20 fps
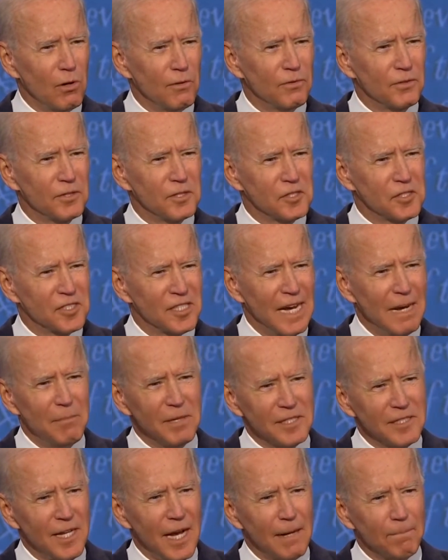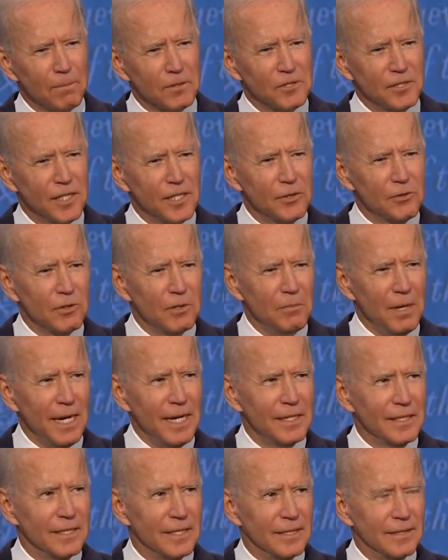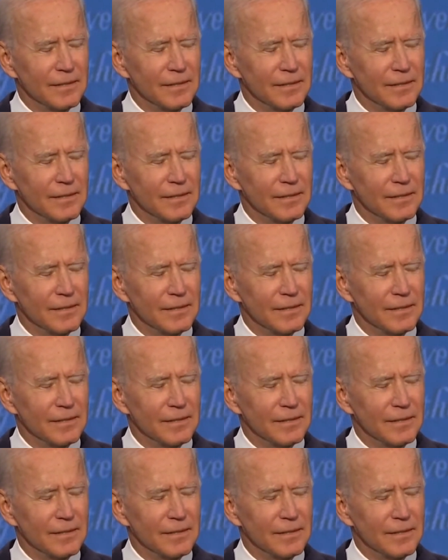for the same exact procedure a man